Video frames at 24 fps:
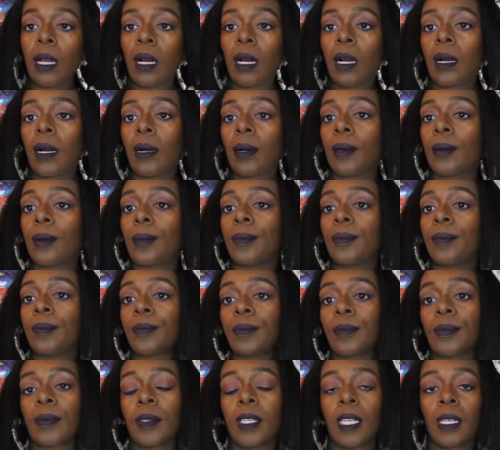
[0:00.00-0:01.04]

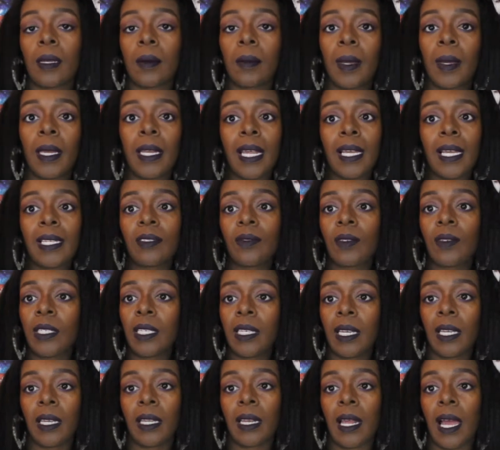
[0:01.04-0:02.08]
And that's
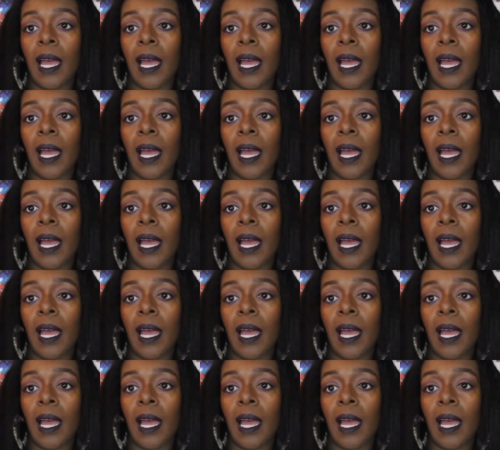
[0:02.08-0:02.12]
really it.